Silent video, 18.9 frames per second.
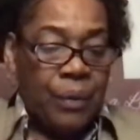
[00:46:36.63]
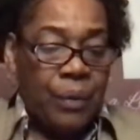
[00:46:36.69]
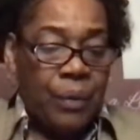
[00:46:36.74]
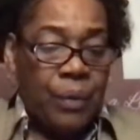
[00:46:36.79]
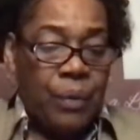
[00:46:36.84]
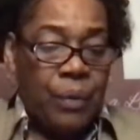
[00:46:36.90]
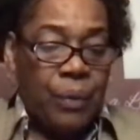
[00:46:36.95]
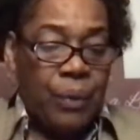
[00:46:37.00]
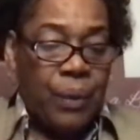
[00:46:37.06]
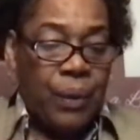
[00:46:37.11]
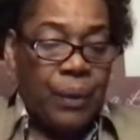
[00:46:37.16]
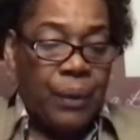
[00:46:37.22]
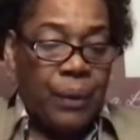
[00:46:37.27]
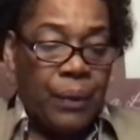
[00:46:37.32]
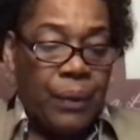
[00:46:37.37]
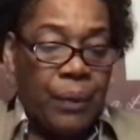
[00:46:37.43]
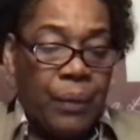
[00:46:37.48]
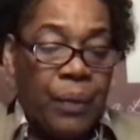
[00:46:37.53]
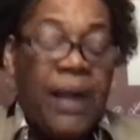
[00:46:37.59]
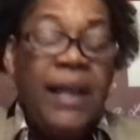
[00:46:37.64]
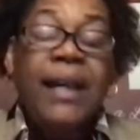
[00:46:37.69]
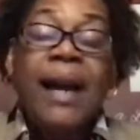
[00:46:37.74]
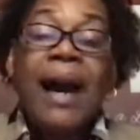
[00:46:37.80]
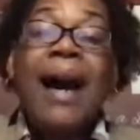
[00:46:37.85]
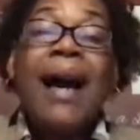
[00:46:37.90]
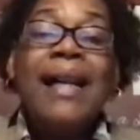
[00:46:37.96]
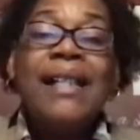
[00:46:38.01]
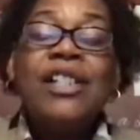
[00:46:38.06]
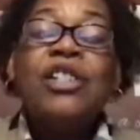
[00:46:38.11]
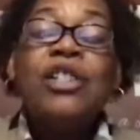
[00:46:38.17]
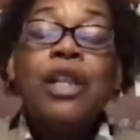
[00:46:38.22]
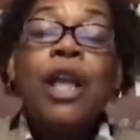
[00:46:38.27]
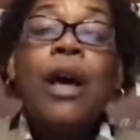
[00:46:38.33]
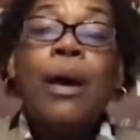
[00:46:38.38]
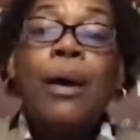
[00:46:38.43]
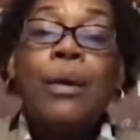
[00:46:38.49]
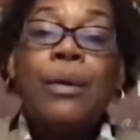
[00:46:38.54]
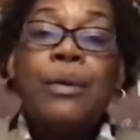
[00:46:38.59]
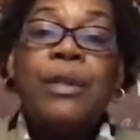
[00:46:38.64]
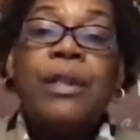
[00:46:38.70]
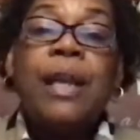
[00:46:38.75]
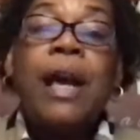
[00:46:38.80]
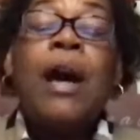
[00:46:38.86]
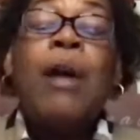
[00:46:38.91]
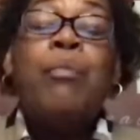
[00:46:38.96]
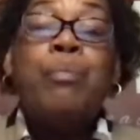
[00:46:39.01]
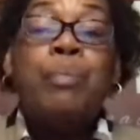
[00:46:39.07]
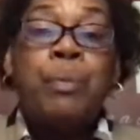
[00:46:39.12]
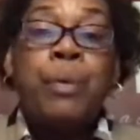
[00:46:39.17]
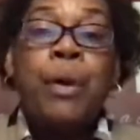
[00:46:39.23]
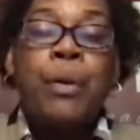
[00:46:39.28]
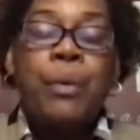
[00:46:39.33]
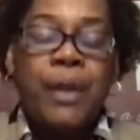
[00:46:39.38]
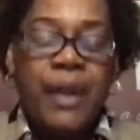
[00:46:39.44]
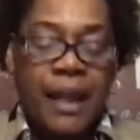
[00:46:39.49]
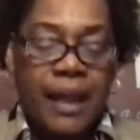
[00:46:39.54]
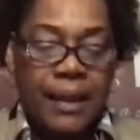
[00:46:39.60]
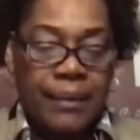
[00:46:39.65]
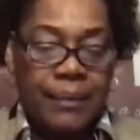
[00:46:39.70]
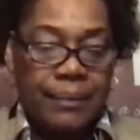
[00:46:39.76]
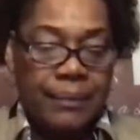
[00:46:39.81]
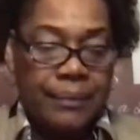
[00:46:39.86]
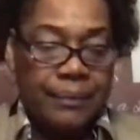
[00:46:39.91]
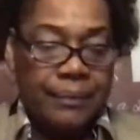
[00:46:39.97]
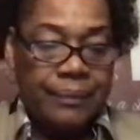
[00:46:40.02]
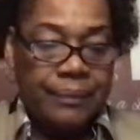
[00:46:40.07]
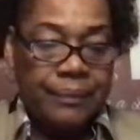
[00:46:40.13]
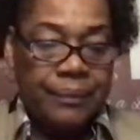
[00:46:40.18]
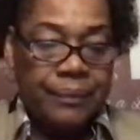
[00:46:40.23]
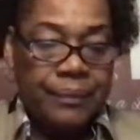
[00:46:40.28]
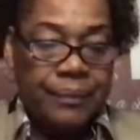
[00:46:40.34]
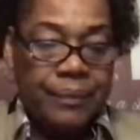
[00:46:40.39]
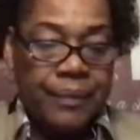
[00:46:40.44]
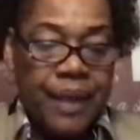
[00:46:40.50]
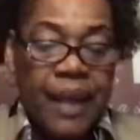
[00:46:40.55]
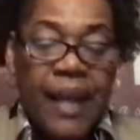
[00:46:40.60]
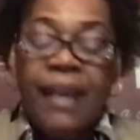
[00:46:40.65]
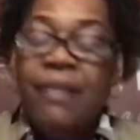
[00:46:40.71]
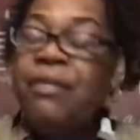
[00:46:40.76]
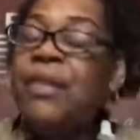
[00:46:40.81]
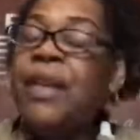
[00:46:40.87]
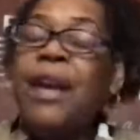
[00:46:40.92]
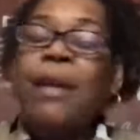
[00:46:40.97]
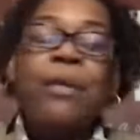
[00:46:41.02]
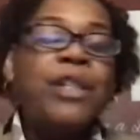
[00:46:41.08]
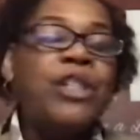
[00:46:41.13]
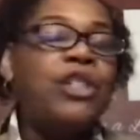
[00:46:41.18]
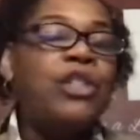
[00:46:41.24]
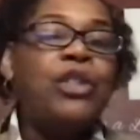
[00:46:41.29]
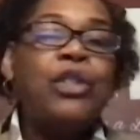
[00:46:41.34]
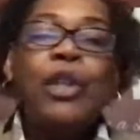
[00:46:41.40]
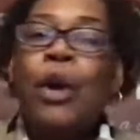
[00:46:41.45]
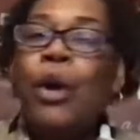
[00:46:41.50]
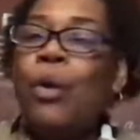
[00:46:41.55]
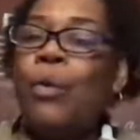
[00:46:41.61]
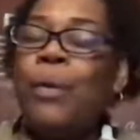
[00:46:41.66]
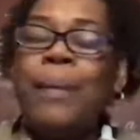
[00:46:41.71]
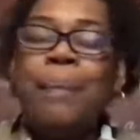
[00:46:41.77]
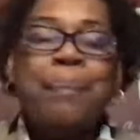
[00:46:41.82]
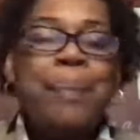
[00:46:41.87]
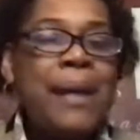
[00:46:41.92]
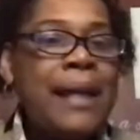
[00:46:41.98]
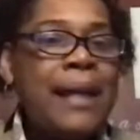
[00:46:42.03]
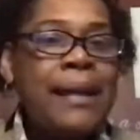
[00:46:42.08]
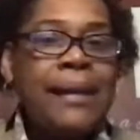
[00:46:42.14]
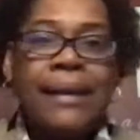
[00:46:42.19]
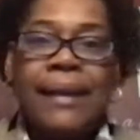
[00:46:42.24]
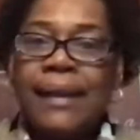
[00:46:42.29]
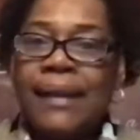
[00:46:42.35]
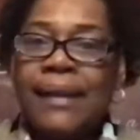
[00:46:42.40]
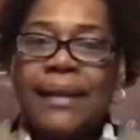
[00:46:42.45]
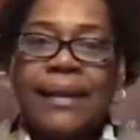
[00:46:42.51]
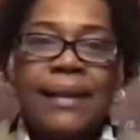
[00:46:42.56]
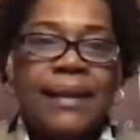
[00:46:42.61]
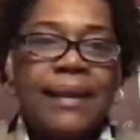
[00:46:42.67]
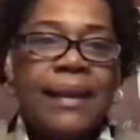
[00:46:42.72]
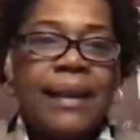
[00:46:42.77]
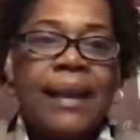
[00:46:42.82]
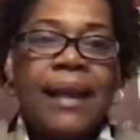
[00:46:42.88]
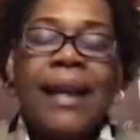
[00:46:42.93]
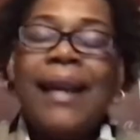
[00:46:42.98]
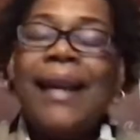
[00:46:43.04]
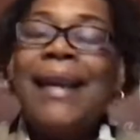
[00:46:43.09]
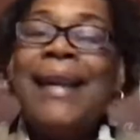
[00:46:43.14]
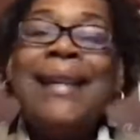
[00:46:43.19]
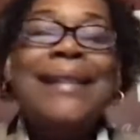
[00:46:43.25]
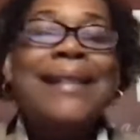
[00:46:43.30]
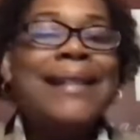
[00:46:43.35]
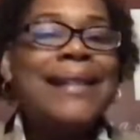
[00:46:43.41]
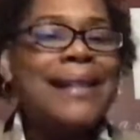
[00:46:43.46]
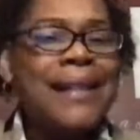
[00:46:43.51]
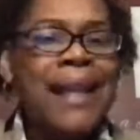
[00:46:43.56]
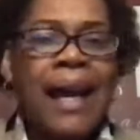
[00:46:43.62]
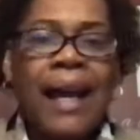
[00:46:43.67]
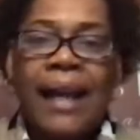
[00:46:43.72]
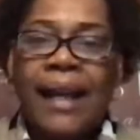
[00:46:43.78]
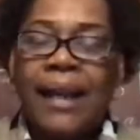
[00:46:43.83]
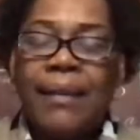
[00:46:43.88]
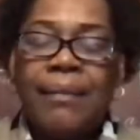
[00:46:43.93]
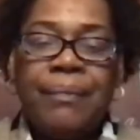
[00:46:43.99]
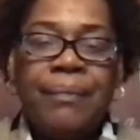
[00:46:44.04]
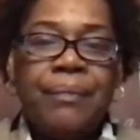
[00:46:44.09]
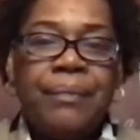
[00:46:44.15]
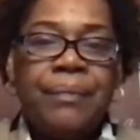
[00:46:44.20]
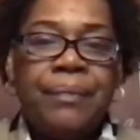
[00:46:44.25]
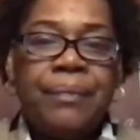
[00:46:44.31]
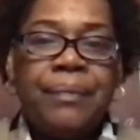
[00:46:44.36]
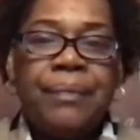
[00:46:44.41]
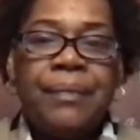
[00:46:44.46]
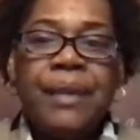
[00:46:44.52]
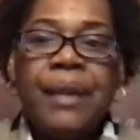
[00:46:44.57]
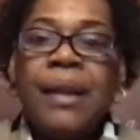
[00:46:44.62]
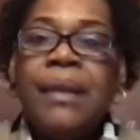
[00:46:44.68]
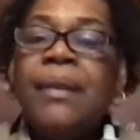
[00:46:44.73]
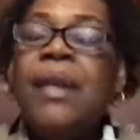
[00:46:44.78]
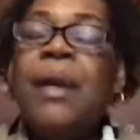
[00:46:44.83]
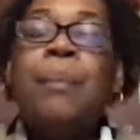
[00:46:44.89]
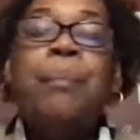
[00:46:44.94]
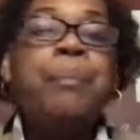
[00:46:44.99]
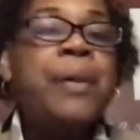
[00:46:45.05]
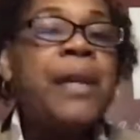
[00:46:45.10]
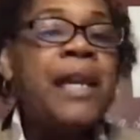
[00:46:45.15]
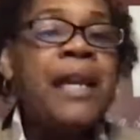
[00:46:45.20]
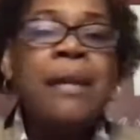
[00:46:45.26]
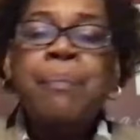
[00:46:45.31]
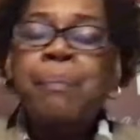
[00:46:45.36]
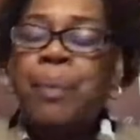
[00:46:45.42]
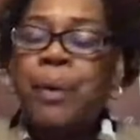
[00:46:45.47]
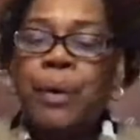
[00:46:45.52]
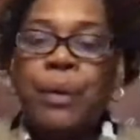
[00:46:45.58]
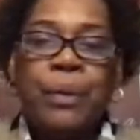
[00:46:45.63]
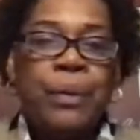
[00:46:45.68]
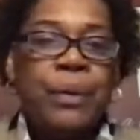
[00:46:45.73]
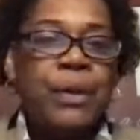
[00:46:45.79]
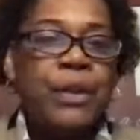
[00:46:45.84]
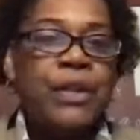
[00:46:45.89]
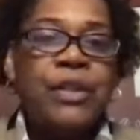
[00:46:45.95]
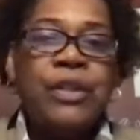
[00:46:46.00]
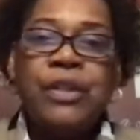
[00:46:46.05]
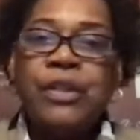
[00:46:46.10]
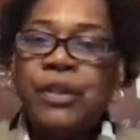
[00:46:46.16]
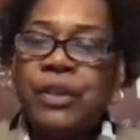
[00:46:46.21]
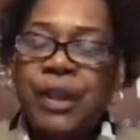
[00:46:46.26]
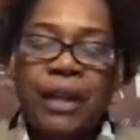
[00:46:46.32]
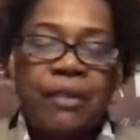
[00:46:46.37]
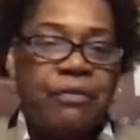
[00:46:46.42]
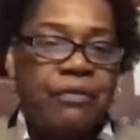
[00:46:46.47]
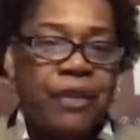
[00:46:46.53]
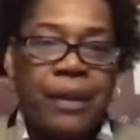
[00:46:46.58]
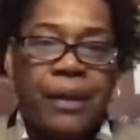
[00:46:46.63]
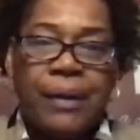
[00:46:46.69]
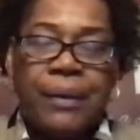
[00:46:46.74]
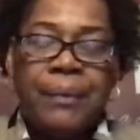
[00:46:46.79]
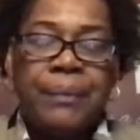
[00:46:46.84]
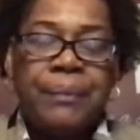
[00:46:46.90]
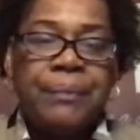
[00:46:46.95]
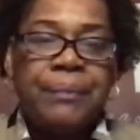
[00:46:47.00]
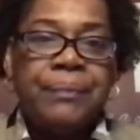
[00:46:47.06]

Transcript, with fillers: Whew. When God's laws are broken and there is no repentance in sight, the people suffer.